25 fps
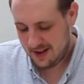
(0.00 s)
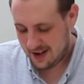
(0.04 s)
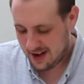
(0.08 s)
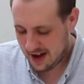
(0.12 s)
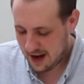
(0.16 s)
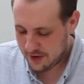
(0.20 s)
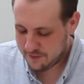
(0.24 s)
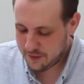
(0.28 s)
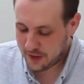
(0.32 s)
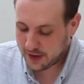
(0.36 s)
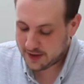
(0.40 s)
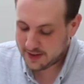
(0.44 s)

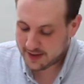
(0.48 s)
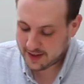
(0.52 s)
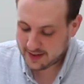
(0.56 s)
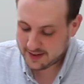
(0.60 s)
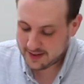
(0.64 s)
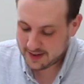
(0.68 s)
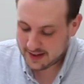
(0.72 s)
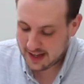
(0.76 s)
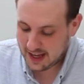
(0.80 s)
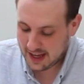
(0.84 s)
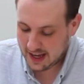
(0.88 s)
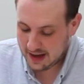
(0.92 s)
of the
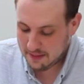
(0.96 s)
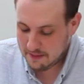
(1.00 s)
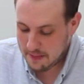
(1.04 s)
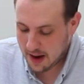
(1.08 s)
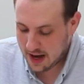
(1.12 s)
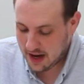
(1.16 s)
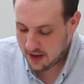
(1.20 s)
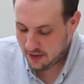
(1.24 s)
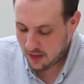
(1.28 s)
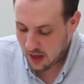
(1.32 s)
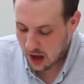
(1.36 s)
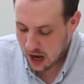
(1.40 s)
16
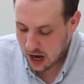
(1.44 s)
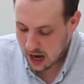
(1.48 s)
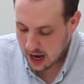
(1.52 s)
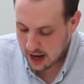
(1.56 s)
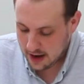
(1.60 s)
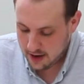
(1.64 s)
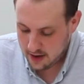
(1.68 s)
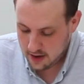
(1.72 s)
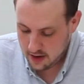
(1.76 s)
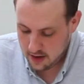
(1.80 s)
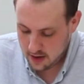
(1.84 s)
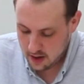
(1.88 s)
men in the
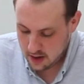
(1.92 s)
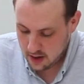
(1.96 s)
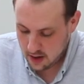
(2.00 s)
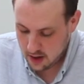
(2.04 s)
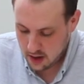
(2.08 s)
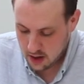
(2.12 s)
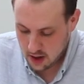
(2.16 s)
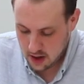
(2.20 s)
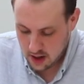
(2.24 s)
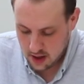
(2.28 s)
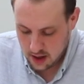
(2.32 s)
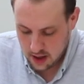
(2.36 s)
hut.
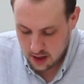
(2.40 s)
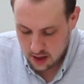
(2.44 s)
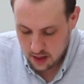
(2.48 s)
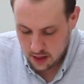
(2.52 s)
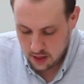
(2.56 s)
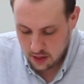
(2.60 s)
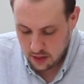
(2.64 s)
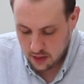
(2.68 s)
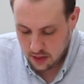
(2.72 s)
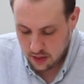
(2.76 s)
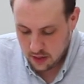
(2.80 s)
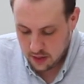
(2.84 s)

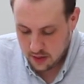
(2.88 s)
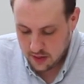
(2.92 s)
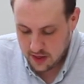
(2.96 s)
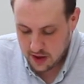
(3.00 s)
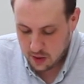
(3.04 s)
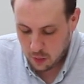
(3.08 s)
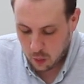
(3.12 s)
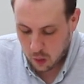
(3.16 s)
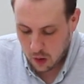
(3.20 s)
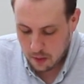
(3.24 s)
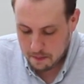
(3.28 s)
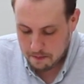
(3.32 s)

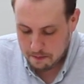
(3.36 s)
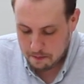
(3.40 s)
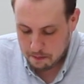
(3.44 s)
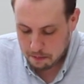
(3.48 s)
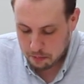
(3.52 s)
They were